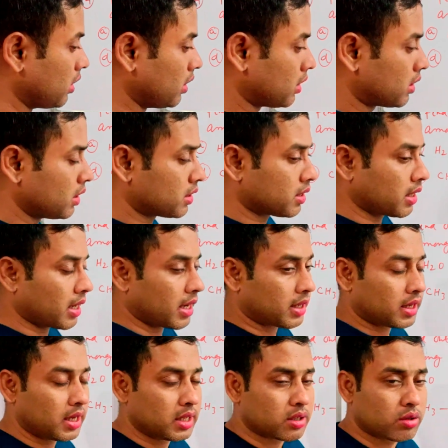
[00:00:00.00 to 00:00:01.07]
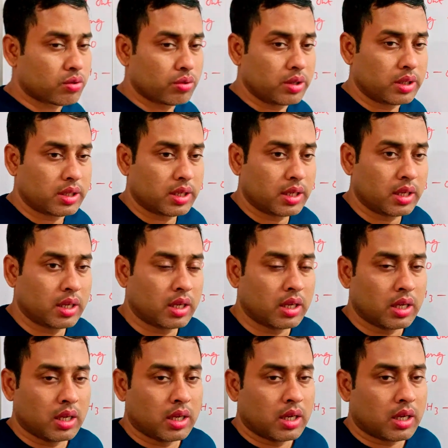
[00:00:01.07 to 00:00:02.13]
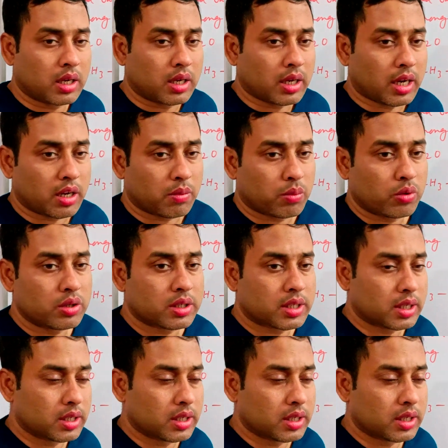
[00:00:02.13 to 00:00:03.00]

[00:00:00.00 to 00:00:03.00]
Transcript: it is attached with a carbon